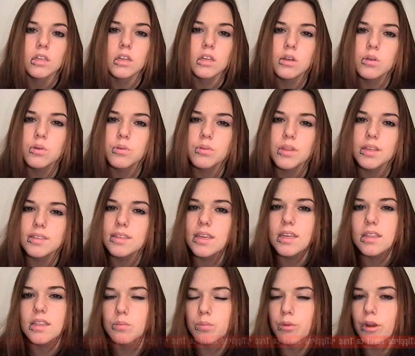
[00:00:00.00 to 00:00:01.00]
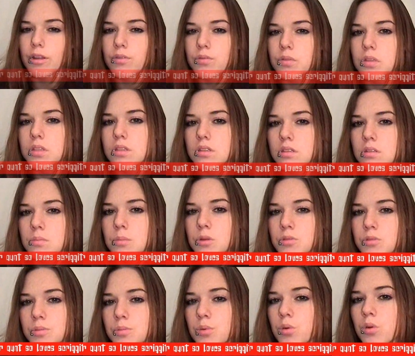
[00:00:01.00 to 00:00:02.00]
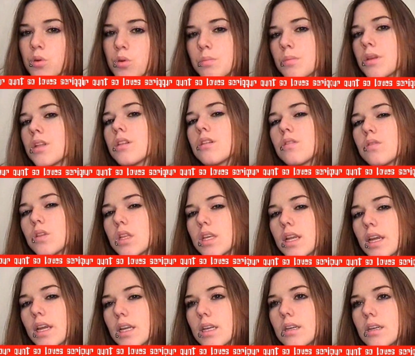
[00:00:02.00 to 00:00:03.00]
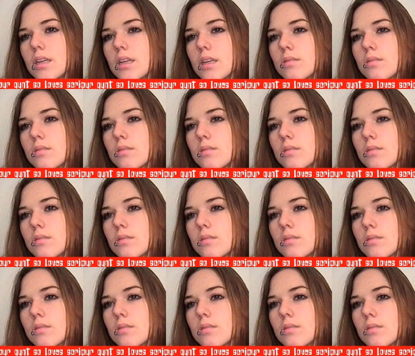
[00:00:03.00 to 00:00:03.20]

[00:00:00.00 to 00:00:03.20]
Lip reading: You know, they say that breakfast is the most important meal of the day.